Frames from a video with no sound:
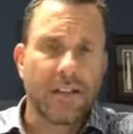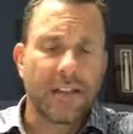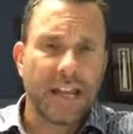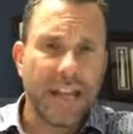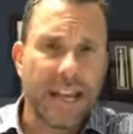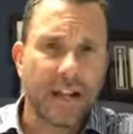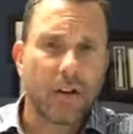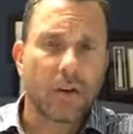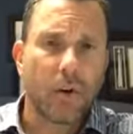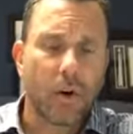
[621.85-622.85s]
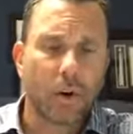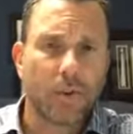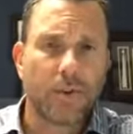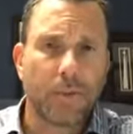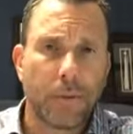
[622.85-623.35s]
the anchor
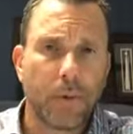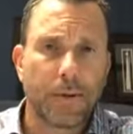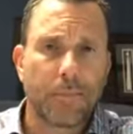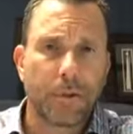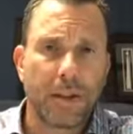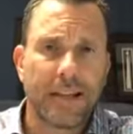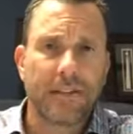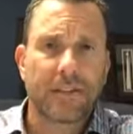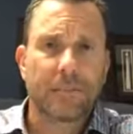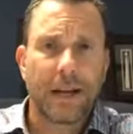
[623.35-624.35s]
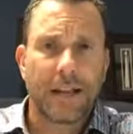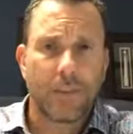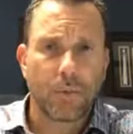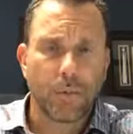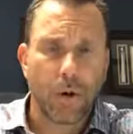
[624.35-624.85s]
holds the boat in place by
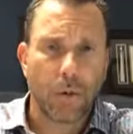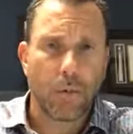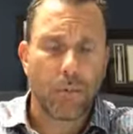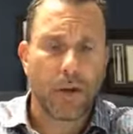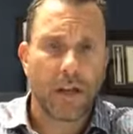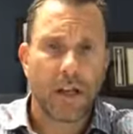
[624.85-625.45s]
the rope.